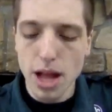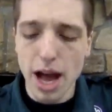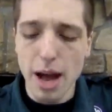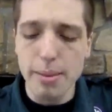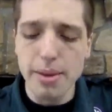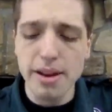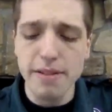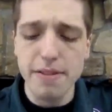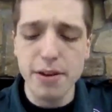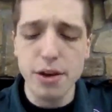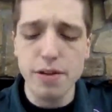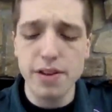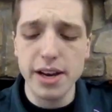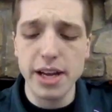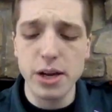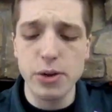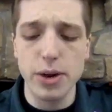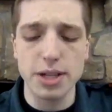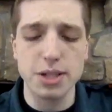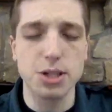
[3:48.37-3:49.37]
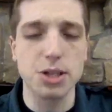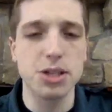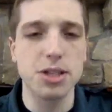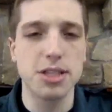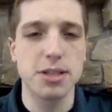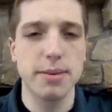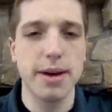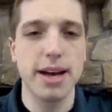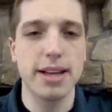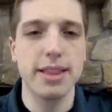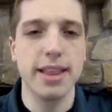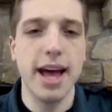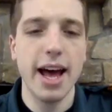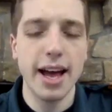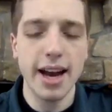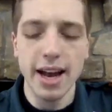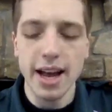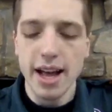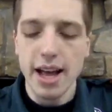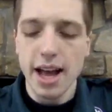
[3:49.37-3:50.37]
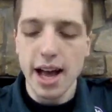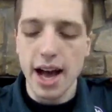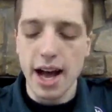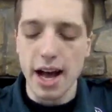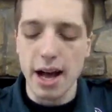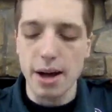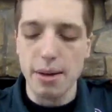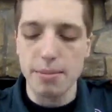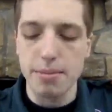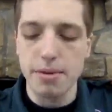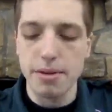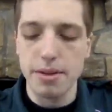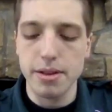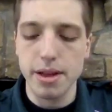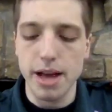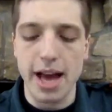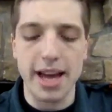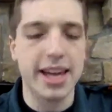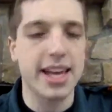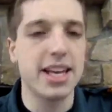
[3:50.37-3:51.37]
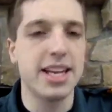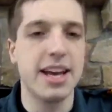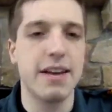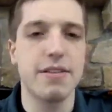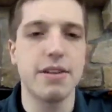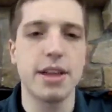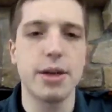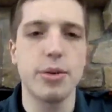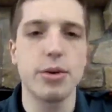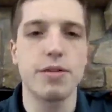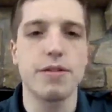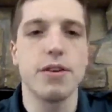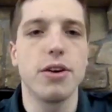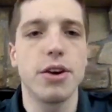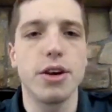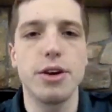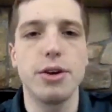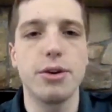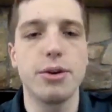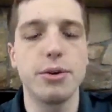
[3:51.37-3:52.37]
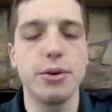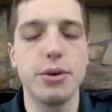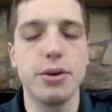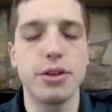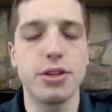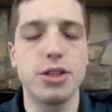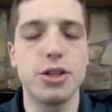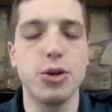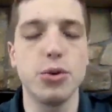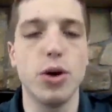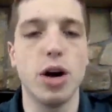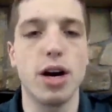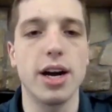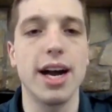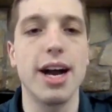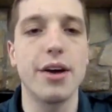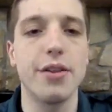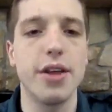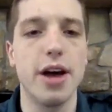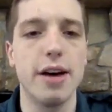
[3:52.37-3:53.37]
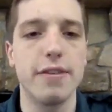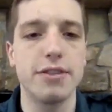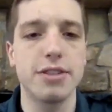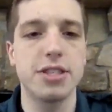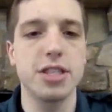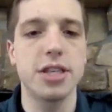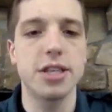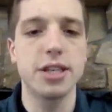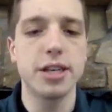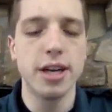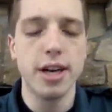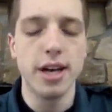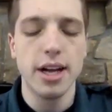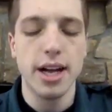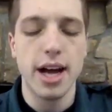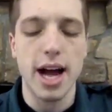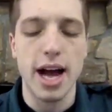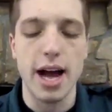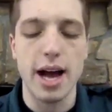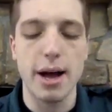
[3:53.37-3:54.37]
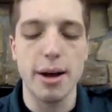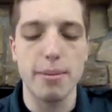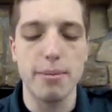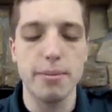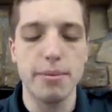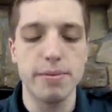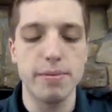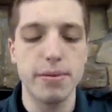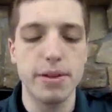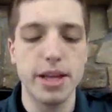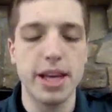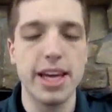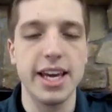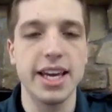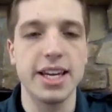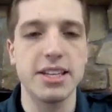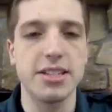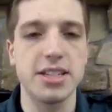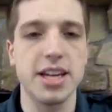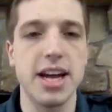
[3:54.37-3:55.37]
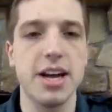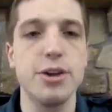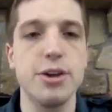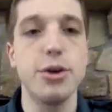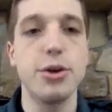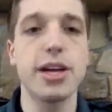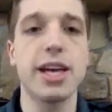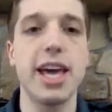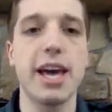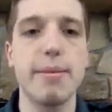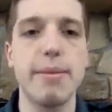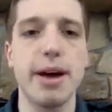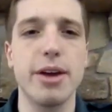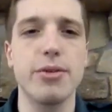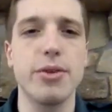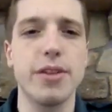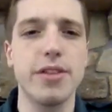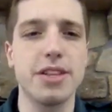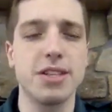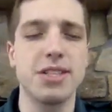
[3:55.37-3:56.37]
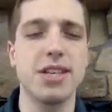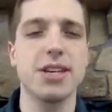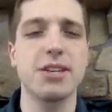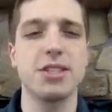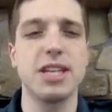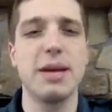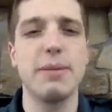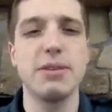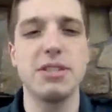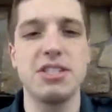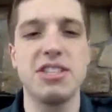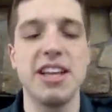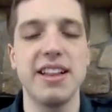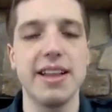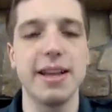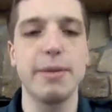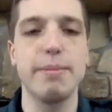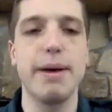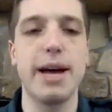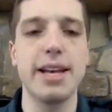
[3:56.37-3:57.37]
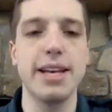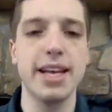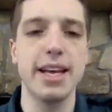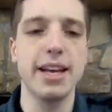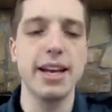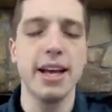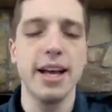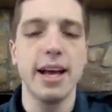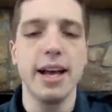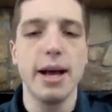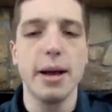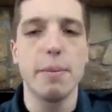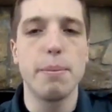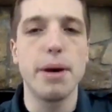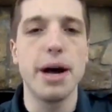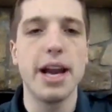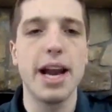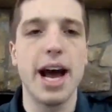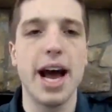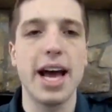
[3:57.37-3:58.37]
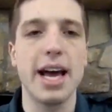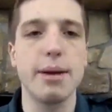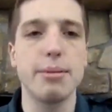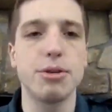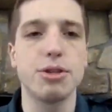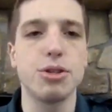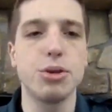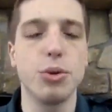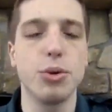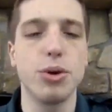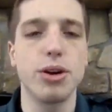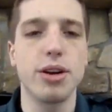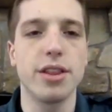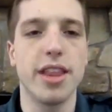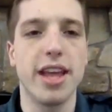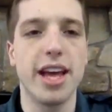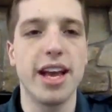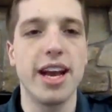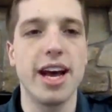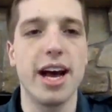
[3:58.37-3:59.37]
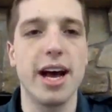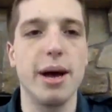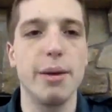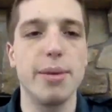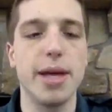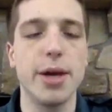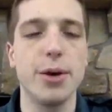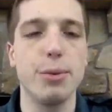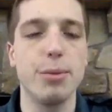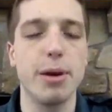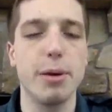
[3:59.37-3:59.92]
And if you have any questions about that, I can definitely refer you to our health officer. He is new to Camp Mountain Run this year. His name is Dylan Bendit, but I am sure that he will